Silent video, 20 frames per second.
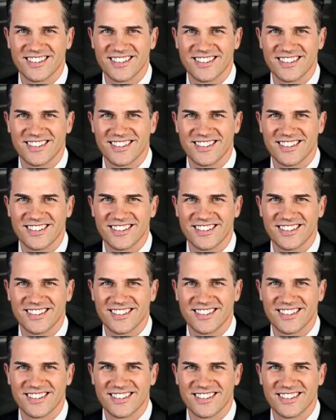
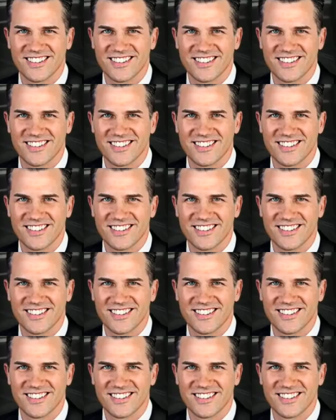
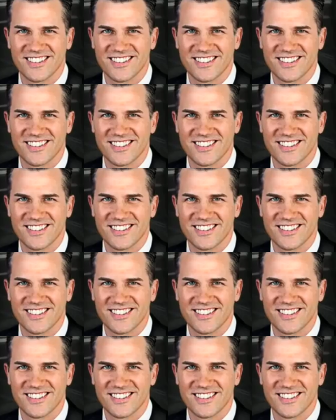
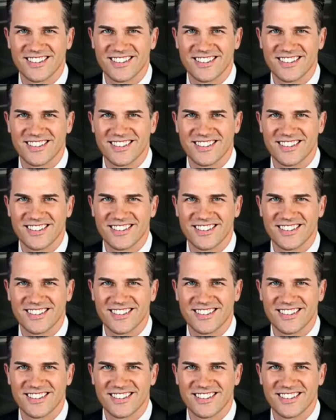
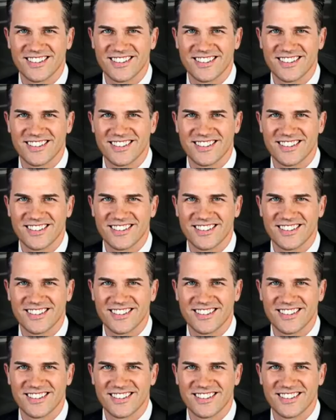
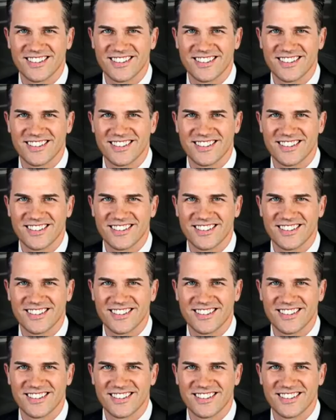This is a still picture; no speech is visible.